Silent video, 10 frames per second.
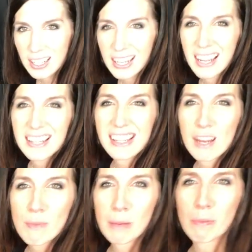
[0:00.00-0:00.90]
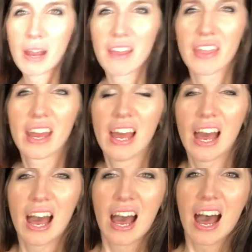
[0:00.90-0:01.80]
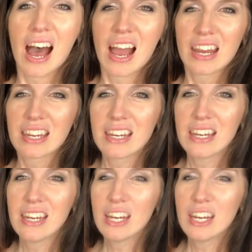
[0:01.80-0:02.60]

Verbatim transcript: again, stomach breath. Good.